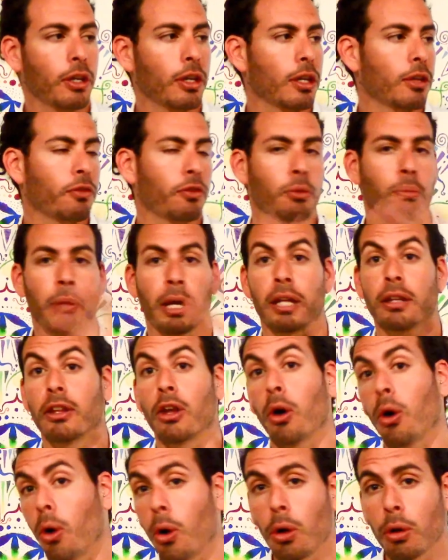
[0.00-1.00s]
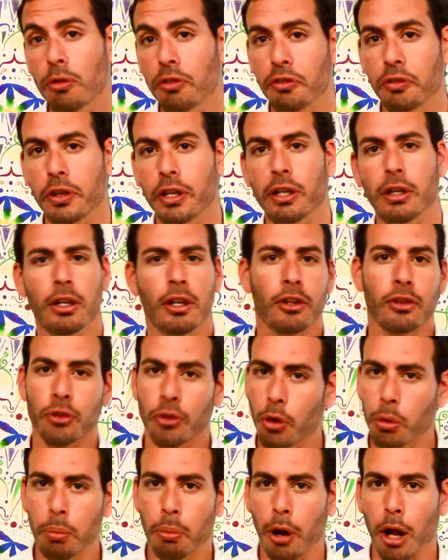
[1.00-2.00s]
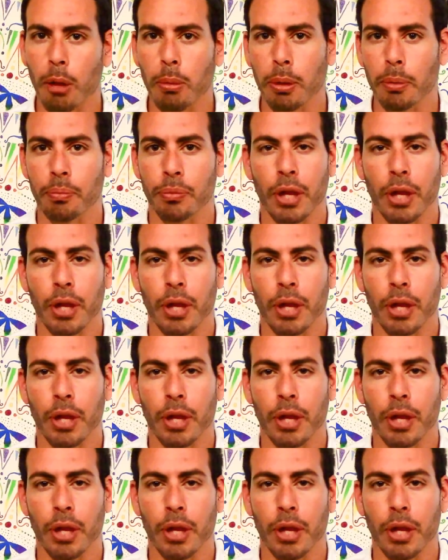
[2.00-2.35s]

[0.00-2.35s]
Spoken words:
If you paid the whole fee, no problem.